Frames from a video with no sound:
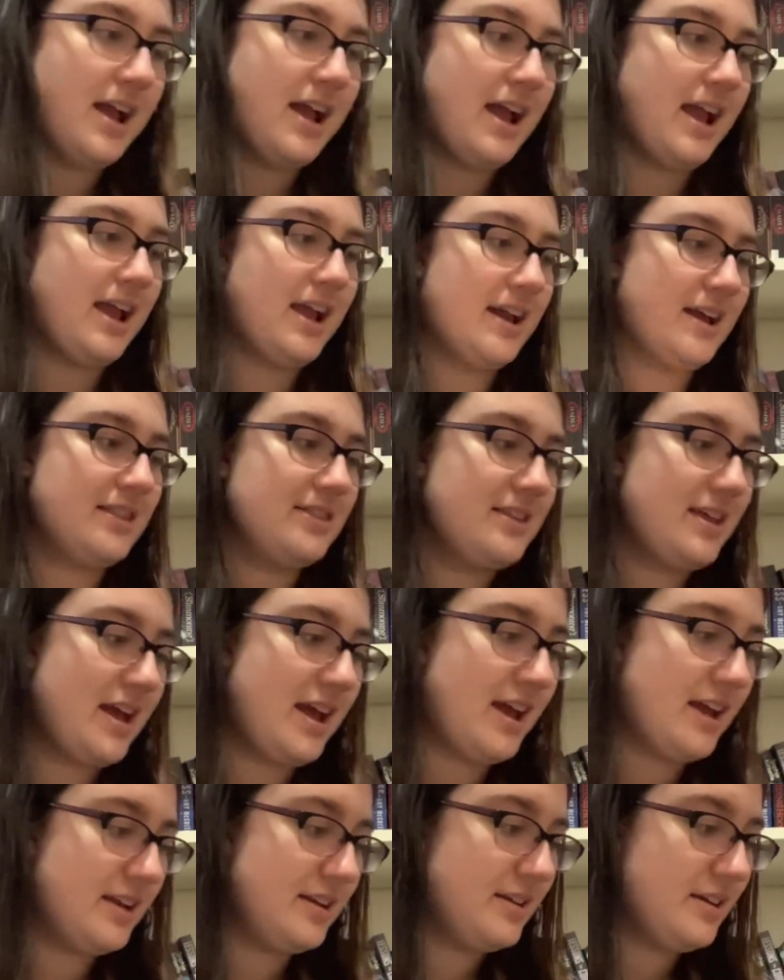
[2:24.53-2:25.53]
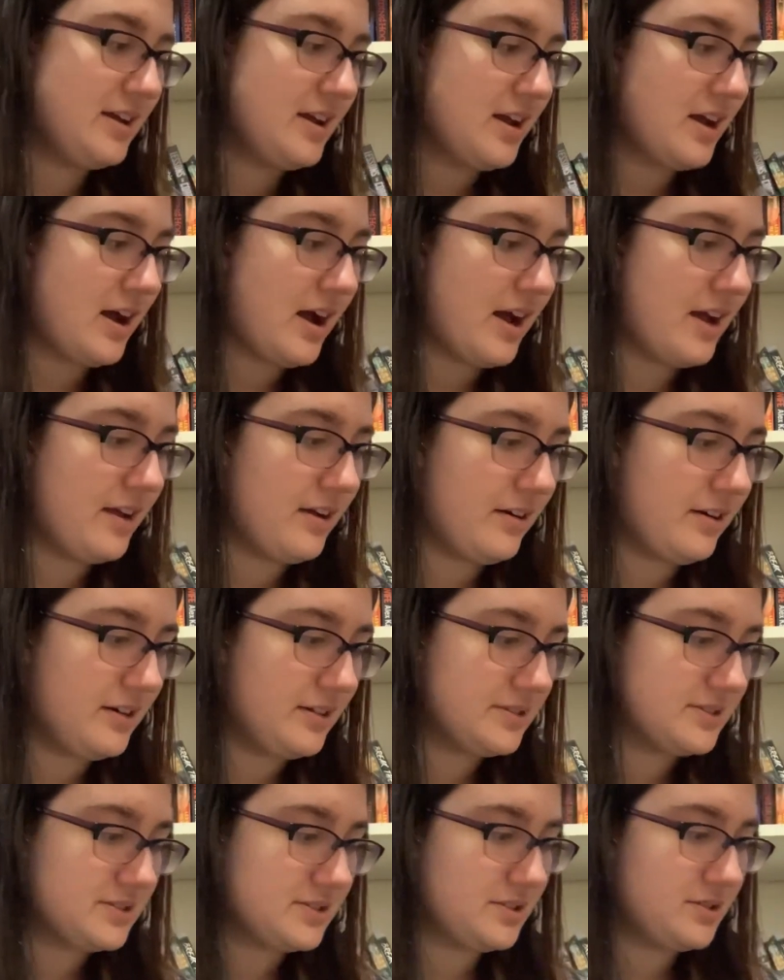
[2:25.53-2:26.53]
And then I
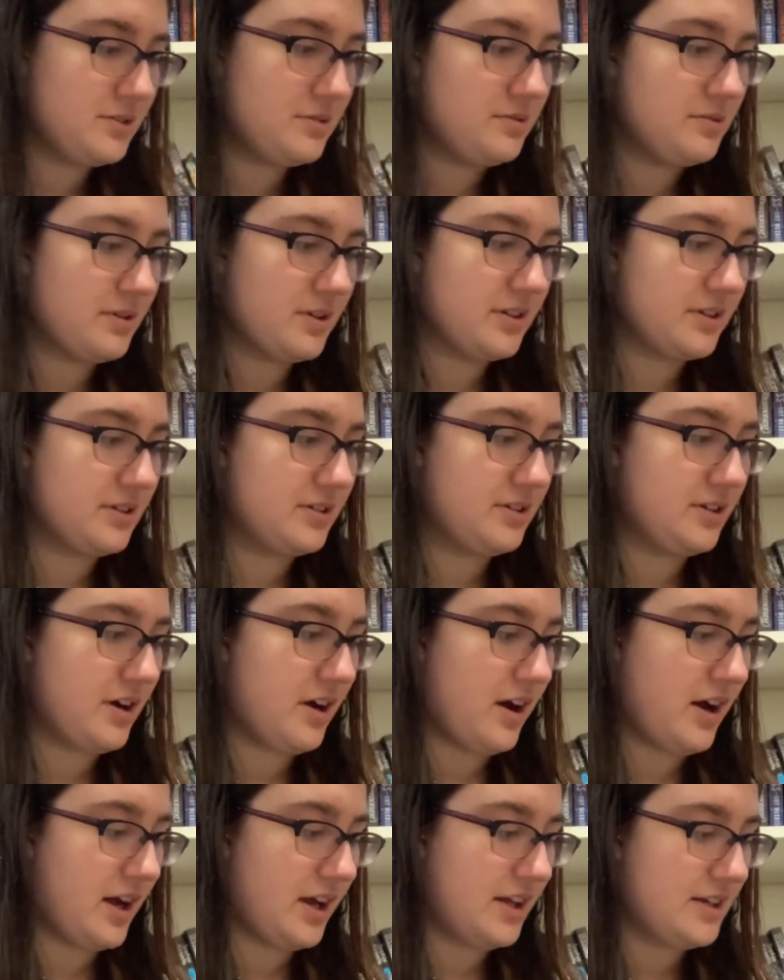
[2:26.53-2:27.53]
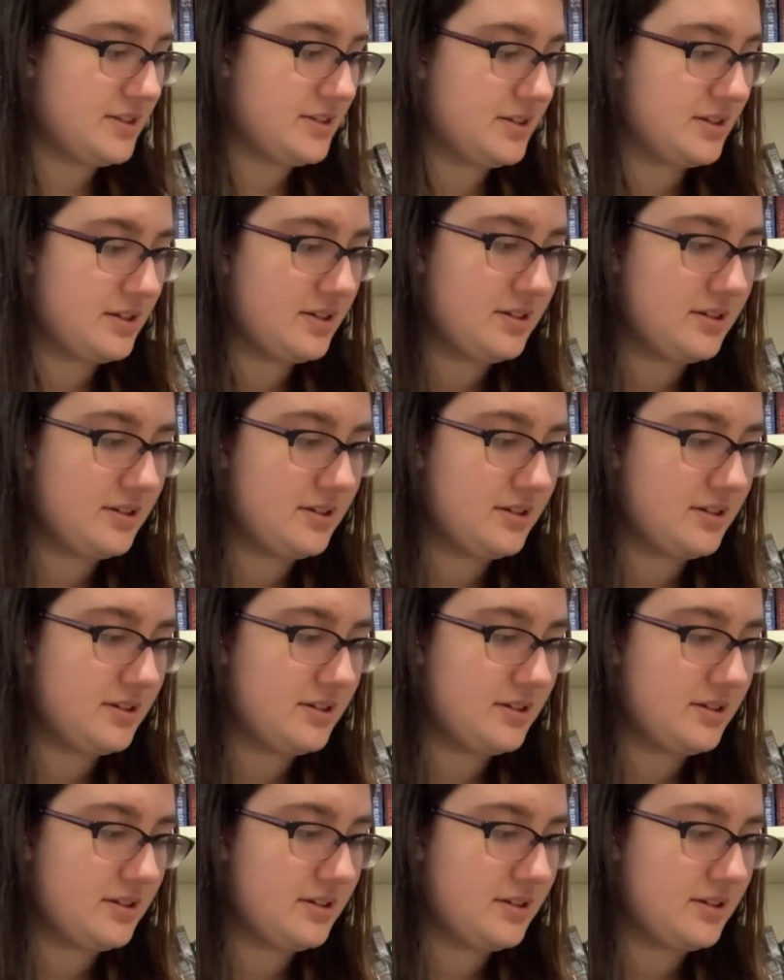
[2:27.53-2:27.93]
also got